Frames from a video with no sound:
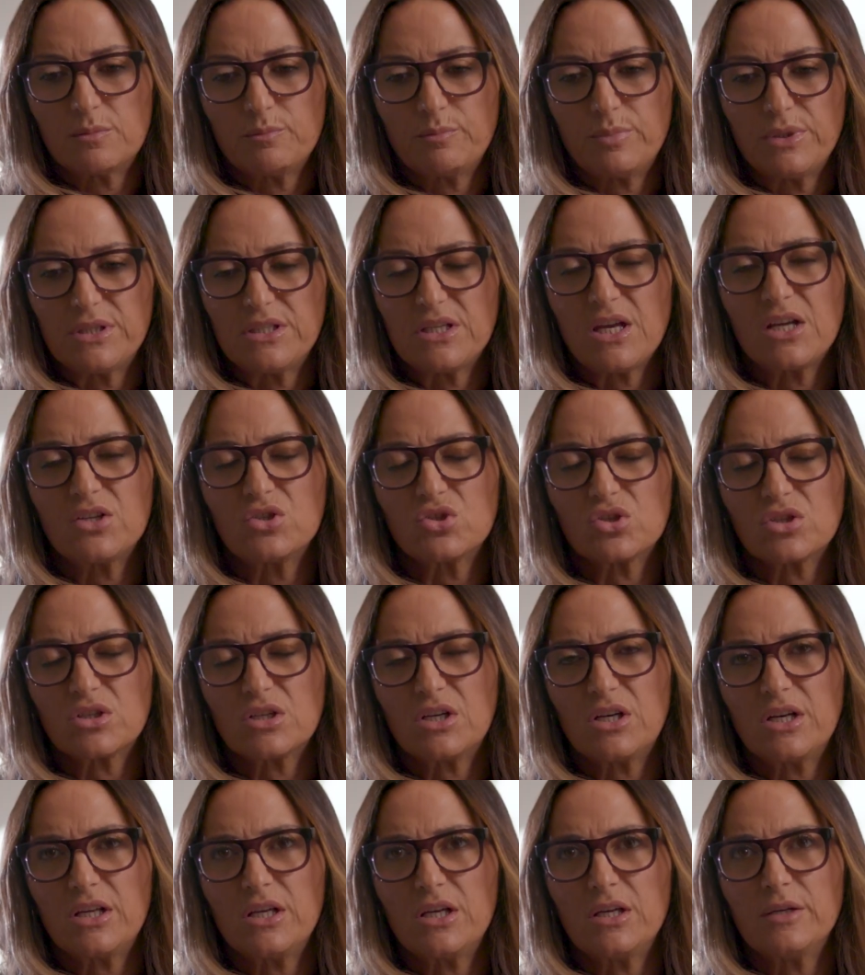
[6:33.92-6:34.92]

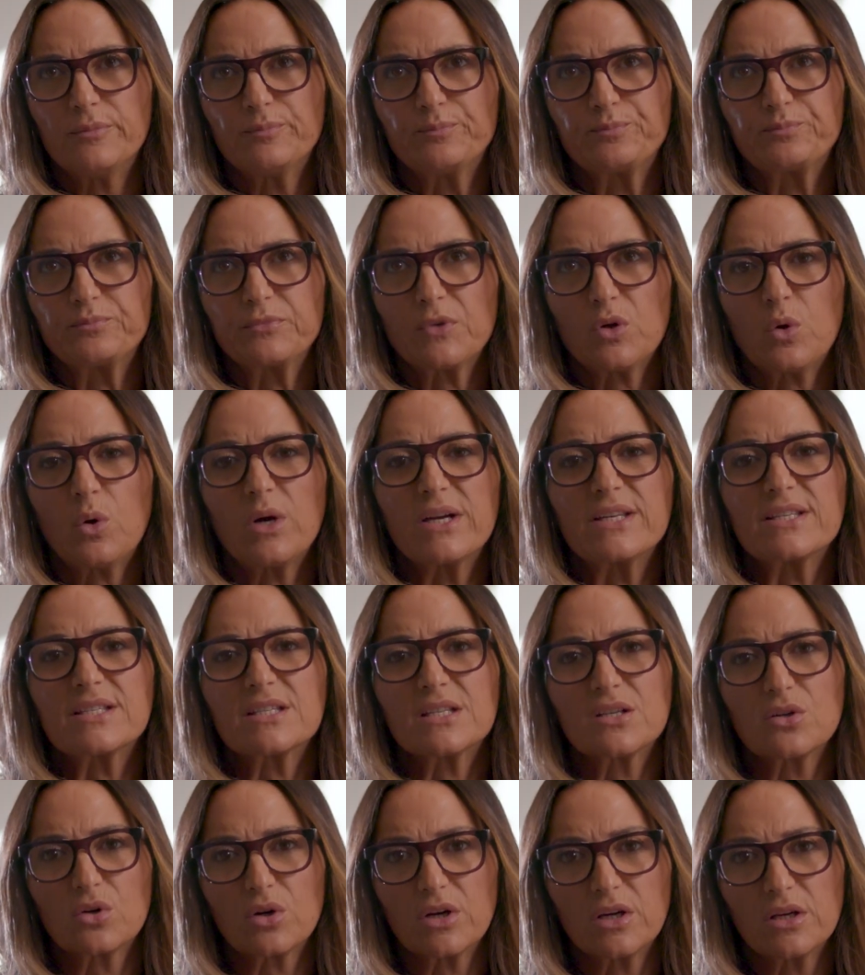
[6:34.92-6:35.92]
potentially quite
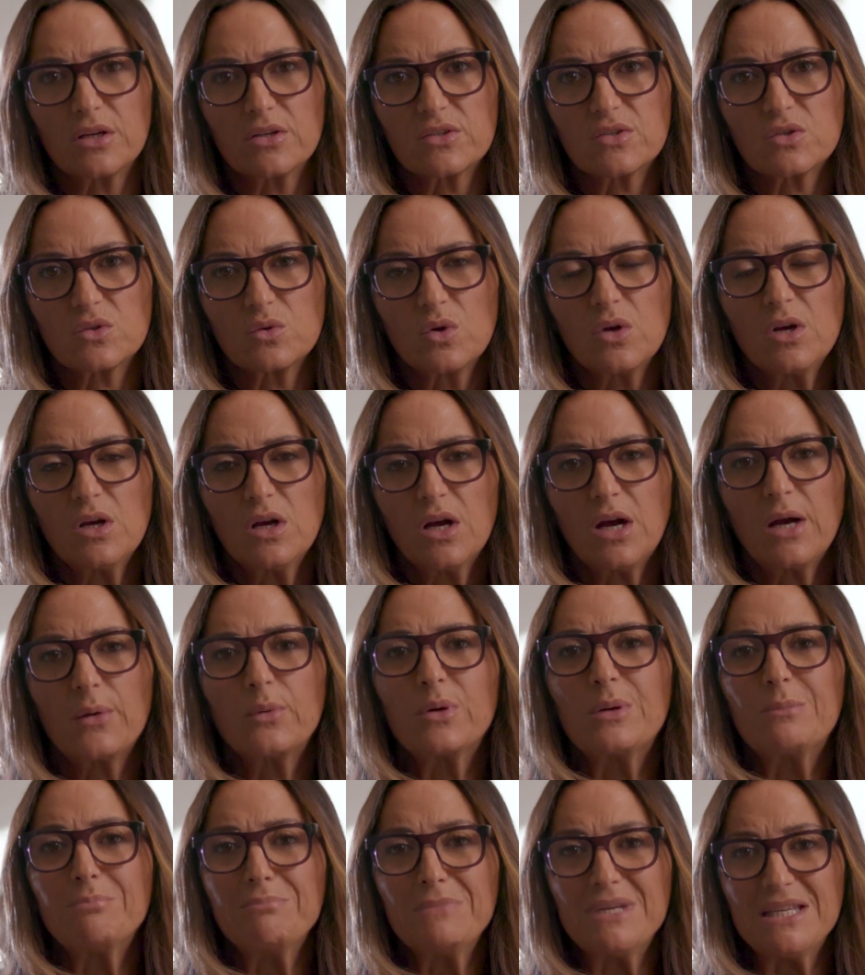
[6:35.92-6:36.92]
serious, I
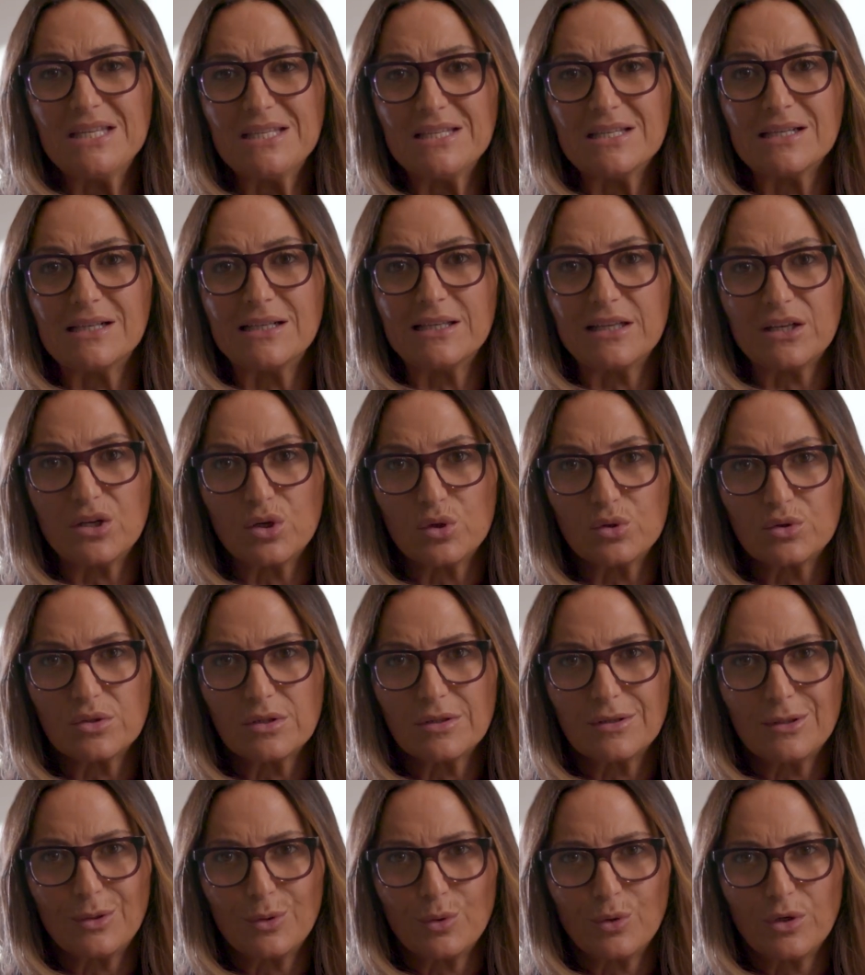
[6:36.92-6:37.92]
would immediately go to
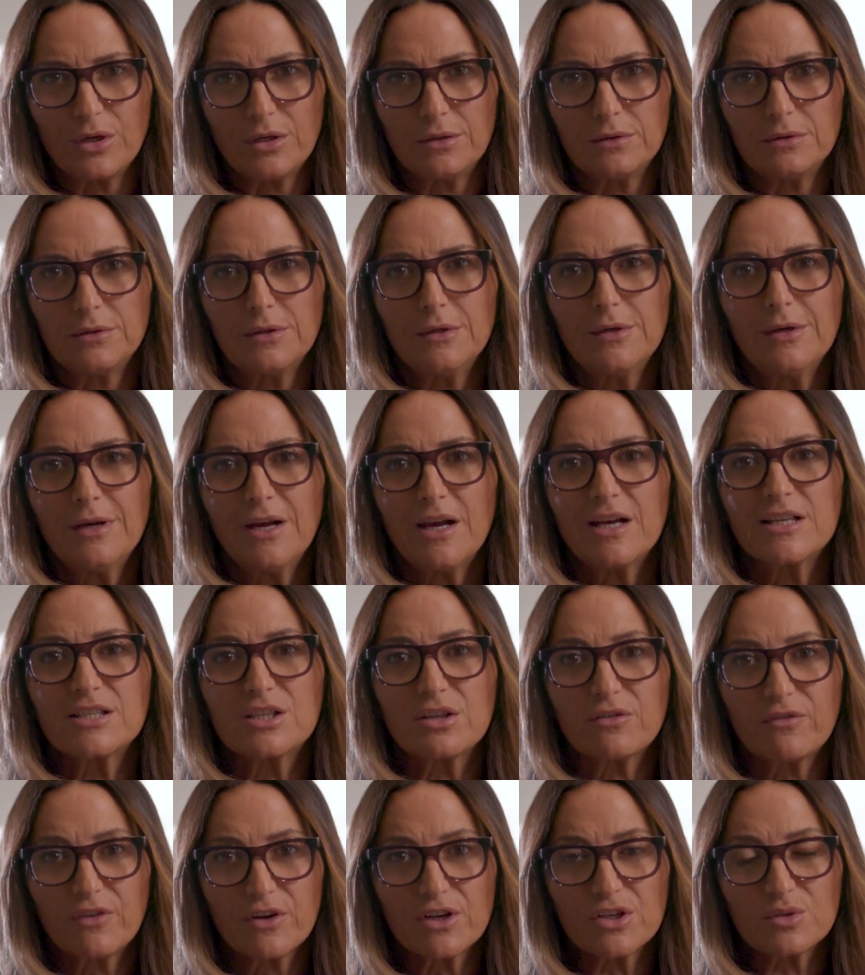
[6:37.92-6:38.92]
the lawyer as
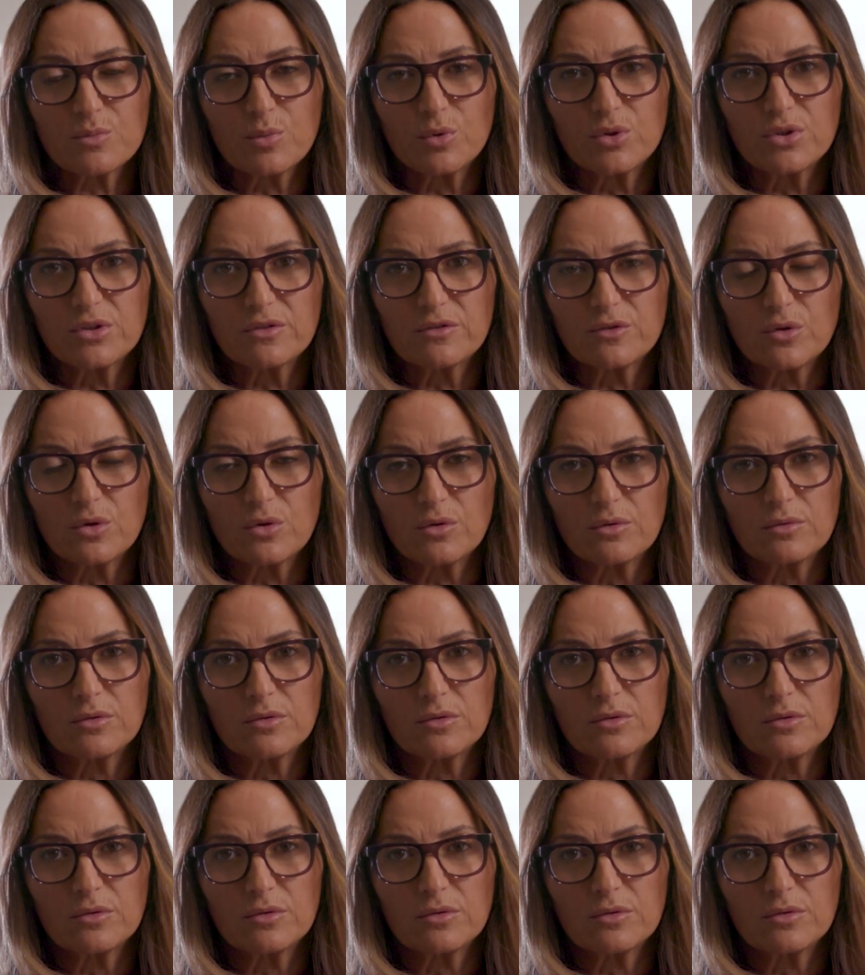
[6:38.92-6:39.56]
the first point of call.